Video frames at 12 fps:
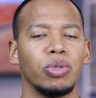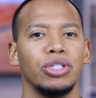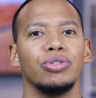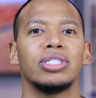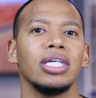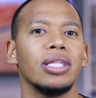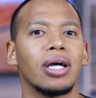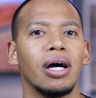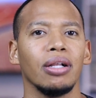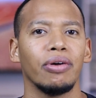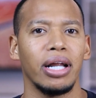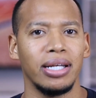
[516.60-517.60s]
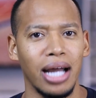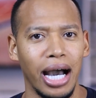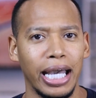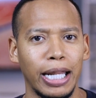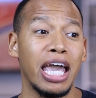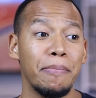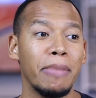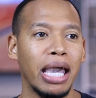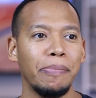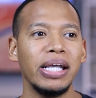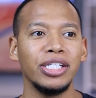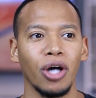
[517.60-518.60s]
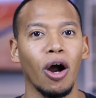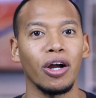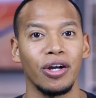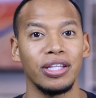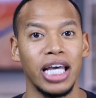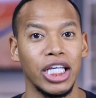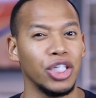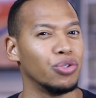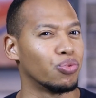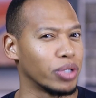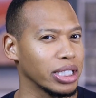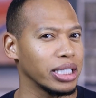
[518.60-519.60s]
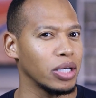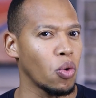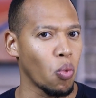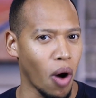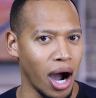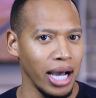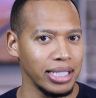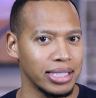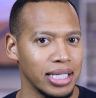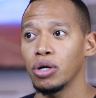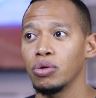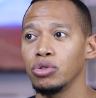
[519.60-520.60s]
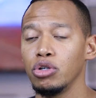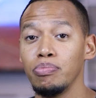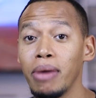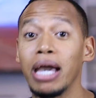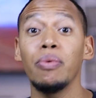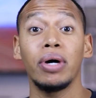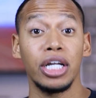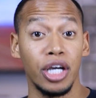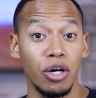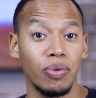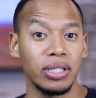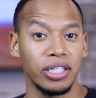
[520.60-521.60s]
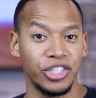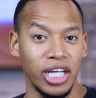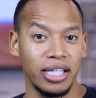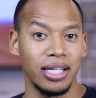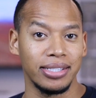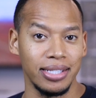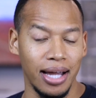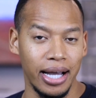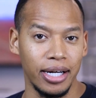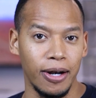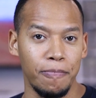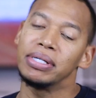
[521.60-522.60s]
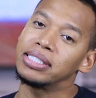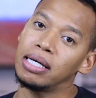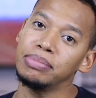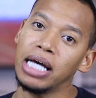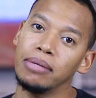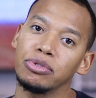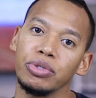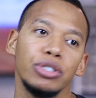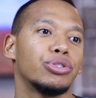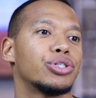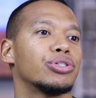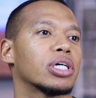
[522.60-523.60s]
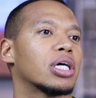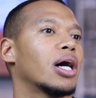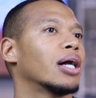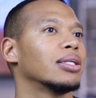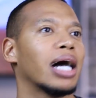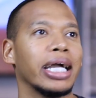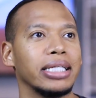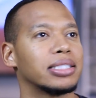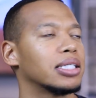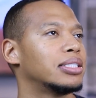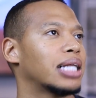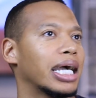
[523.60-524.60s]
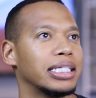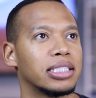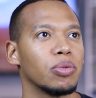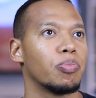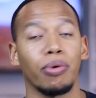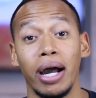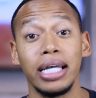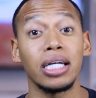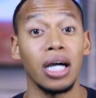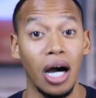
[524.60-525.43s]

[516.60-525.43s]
when you see the color at night, it may be darker than you really want, so you may want to go with the shade that's lighter. But sometimes when you choose a light, nice, bright